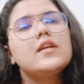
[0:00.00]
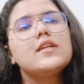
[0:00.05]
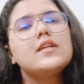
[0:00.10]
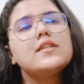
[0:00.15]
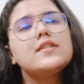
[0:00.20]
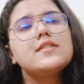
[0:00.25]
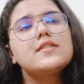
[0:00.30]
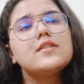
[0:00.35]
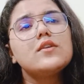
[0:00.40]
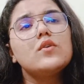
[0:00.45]

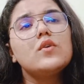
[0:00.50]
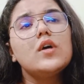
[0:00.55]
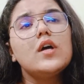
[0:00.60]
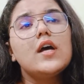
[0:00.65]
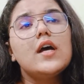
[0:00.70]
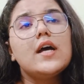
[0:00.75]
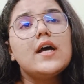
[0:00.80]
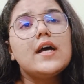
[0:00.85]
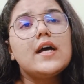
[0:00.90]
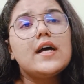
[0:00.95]
So,
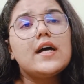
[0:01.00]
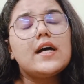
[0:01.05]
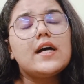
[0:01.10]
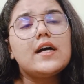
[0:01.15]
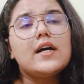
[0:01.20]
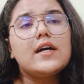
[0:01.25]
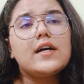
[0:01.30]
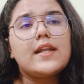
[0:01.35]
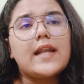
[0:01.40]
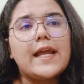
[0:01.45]

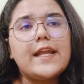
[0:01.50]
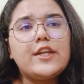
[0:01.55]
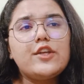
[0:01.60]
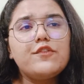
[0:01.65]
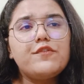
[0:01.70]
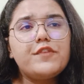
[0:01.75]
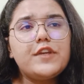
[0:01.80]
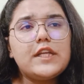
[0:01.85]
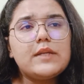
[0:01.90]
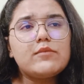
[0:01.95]
right
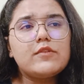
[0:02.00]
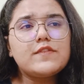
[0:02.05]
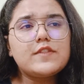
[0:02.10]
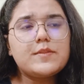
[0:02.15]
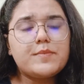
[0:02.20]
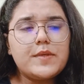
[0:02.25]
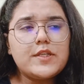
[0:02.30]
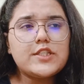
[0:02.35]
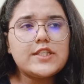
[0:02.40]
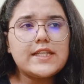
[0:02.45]
to freedom of
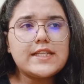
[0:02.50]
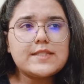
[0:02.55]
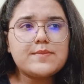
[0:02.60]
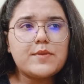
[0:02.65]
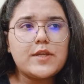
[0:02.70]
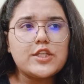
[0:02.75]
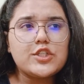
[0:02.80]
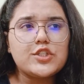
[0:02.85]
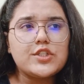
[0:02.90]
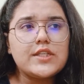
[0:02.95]
speech and
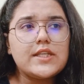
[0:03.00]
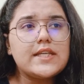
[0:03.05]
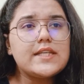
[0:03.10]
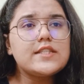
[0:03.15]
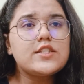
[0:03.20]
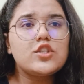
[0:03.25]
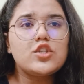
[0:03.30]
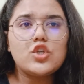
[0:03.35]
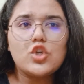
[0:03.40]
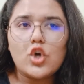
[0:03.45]
expression
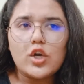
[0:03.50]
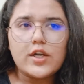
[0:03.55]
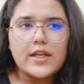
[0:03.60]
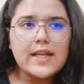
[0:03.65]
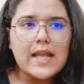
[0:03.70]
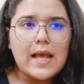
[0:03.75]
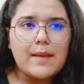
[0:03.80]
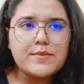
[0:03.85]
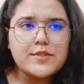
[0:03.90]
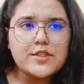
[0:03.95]
is not
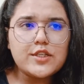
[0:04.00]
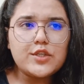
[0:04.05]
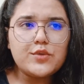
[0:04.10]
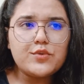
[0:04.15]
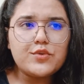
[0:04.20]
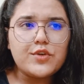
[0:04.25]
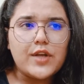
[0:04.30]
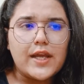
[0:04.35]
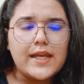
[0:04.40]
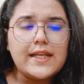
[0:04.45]
an
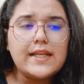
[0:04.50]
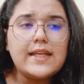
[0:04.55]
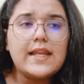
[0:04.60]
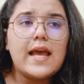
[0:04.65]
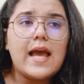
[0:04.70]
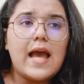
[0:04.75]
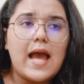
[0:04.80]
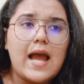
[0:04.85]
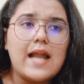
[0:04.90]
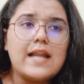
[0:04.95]
absolute right
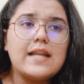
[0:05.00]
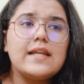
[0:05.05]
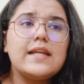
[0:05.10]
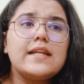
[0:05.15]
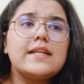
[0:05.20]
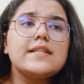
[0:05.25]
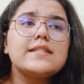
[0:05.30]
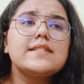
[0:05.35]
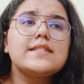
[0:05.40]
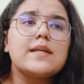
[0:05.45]
and
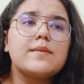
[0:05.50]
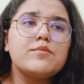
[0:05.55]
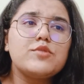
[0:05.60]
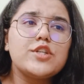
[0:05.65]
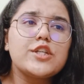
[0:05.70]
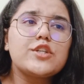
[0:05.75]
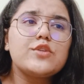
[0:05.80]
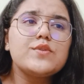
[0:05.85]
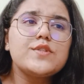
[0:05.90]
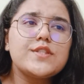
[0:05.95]
it is
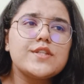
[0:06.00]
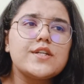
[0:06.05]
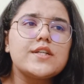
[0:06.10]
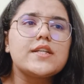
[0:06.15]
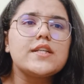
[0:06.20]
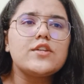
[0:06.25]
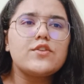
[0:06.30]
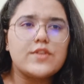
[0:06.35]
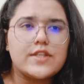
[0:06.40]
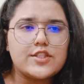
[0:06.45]
subject to
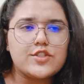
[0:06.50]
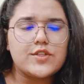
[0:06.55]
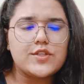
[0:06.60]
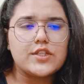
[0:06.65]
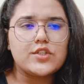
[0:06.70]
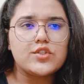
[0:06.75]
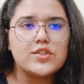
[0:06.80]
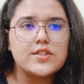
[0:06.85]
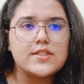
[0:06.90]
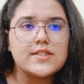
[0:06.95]
certain
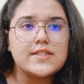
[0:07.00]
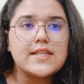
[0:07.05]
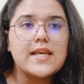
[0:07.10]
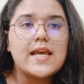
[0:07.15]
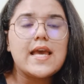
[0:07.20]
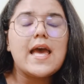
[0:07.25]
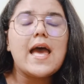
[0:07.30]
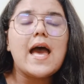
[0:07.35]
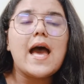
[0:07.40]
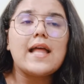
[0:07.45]
restrictions,
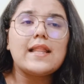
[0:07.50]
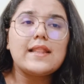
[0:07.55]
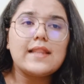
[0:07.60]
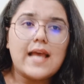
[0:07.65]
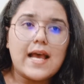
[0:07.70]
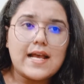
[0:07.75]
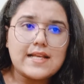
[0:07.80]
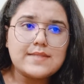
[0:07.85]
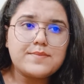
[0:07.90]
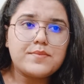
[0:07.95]
and
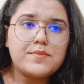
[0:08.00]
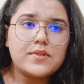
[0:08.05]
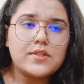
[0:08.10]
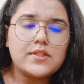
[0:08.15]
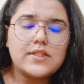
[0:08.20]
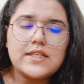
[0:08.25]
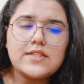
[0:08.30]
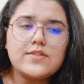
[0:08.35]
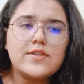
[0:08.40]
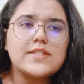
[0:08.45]
as
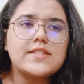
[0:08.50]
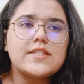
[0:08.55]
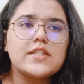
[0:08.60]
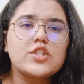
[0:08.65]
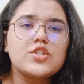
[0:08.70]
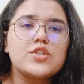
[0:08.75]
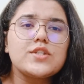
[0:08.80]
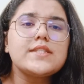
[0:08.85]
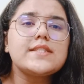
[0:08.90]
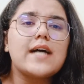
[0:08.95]
these
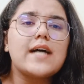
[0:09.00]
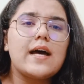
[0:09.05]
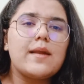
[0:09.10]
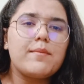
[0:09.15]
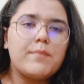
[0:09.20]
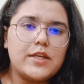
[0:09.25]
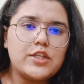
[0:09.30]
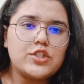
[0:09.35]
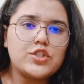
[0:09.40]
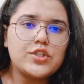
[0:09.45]
restrictions
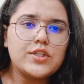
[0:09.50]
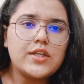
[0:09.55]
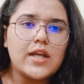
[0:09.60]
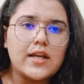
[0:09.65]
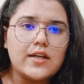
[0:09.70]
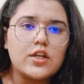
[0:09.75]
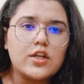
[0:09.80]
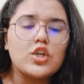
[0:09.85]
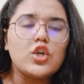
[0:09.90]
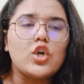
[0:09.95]
are mentioned
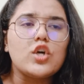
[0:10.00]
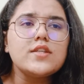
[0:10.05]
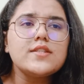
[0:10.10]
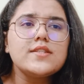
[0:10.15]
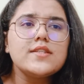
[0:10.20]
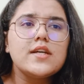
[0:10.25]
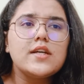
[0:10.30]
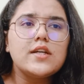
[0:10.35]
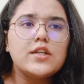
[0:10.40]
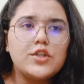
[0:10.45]
under
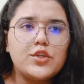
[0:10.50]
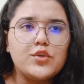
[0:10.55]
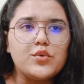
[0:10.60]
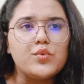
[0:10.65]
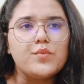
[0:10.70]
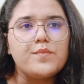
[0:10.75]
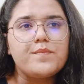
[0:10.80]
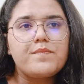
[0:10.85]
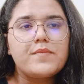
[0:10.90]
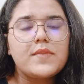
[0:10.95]
Clause
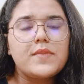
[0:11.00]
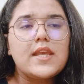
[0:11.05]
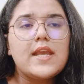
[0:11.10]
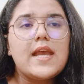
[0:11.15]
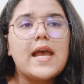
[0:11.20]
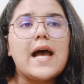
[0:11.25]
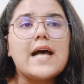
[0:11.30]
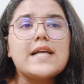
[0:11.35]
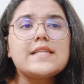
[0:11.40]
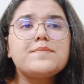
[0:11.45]
2.
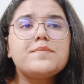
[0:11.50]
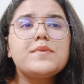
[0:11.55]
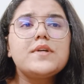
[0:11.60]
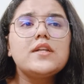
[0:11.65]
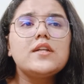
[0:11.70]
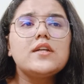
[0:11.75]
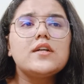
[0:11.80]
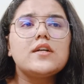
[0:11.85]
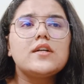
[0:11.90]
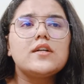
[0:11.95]
As
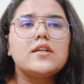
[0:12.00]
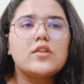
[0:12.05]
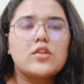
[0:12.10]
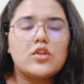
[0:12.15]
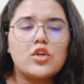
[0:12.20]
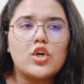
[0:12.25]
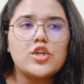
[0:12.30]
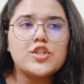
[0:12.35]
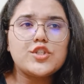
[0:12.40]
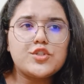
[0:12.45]
per
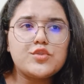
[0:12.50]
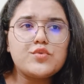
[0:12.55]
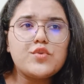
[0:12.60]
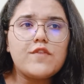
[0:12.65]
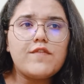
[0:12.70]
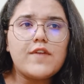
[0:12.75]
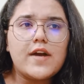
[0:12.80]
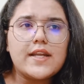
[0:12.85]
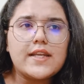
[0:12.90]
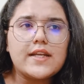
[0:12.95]
Clause 2
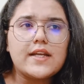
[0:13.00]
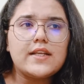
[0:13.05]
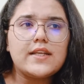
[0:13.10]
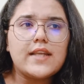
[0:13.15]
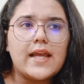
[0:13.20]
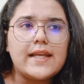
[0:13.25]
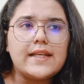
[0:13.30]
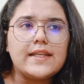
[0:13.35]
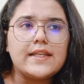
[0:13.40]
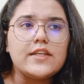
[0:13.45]
of Article
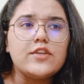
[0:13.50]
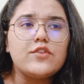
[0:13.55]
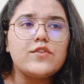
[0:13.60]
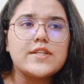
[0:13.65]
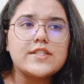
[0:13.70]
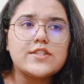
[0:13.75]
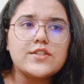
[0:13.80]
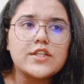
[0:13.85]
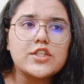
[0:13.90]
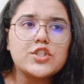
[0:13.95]
19,
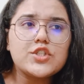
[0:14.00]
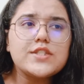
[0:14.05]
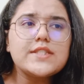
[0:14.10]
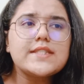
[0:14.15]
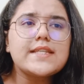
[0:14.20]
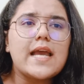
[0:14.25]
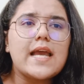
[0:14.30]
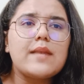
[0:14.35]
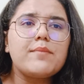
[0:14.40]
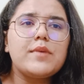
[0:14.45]

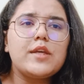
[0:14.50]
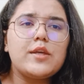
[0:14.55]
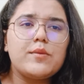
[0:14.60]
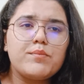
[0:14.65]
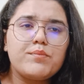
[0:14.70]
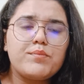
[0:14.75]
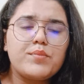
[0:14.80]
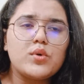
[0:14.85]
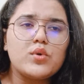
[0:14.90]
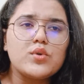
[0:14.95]
restrictions can be
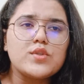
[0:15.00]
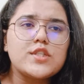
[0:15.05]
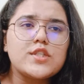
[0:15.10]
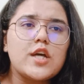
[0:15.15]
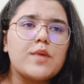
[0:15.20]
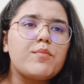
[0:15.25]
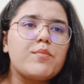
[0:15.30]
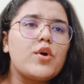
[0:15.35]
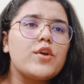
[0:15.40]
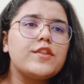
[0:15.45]

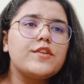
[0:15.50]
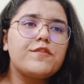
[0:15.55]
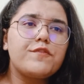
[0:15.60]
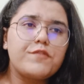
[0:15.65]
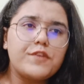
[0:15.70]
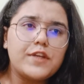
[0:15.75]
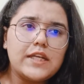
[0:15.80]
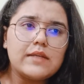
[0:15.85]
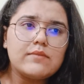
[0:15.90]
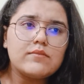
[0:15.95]
imposed upon the
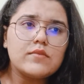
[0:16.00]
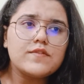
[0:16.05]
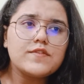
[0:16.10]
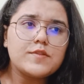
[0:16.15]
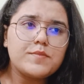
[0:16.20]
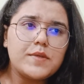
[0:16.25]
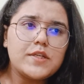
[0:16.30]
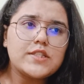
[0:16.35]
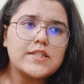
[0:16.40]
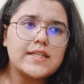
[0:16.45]
freedom of
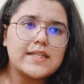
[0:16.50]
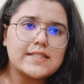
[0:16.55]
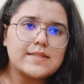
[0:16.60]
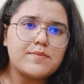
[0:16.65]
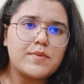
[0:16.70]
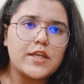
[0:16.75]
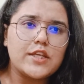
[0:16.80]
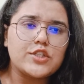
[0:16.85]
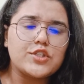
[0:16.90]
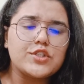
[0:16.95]
speech and
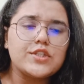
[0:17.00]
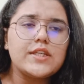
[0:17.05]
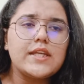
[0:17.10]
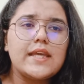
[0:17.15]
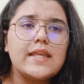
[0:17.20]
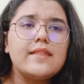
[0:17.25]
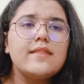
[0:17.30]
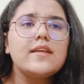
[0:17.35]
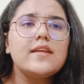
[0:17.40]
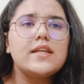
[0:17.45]
expression
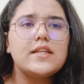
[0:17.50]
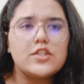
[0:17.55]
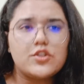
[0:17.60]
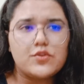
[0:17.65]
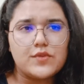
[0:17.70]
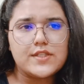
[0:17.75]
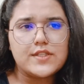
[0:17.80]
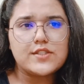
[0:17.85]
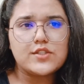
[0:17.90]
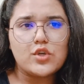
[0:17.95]
in the
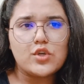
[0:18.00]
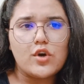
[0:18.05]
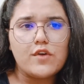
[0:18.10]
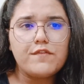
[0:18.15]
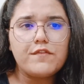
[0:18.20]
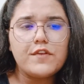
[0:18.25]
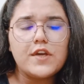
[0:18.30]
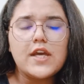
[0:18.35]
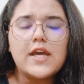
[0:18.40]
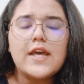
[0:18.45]
interest
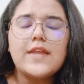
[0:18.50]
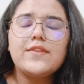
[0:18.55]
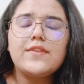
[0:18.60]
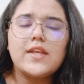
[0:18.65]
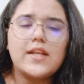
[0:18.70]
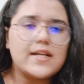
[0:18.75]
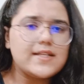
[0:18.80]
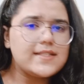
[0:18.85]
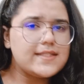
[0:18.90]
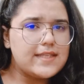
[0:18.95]
of,
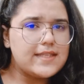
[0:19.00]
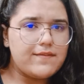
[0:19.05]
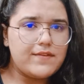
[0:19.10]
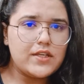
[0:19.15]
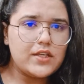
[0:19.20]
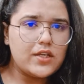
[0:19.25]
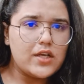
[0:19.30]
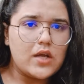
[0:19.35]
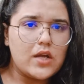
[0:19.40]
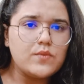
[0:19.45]
there are
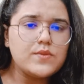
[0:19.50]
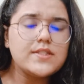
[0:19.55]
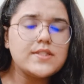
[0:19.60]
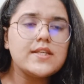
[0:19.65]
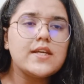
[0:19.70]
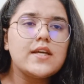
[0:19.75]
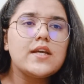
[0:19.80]
7 grounds.